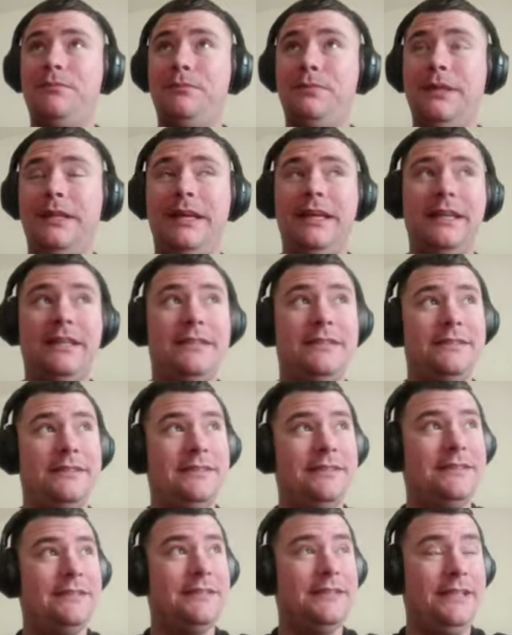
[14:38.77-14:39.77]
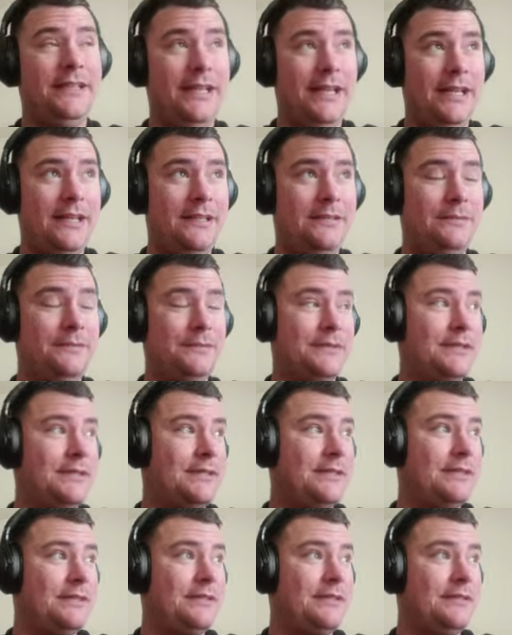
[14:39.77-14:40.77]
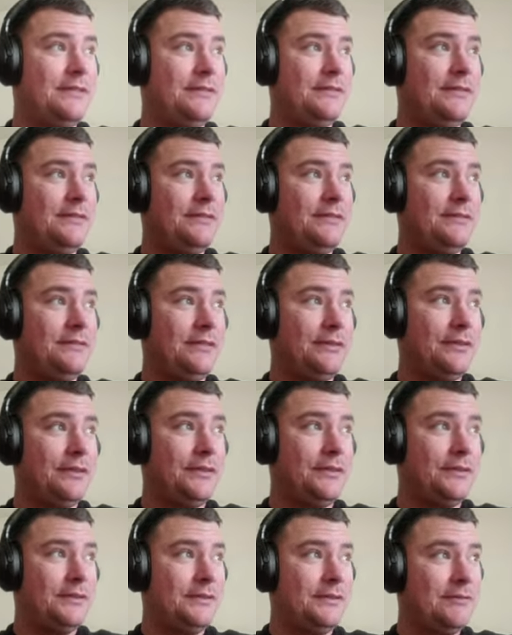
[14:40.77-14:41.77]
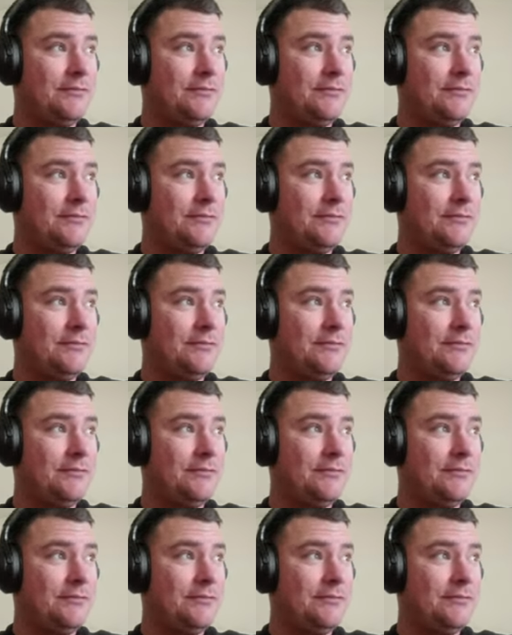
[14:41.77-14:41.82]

played games for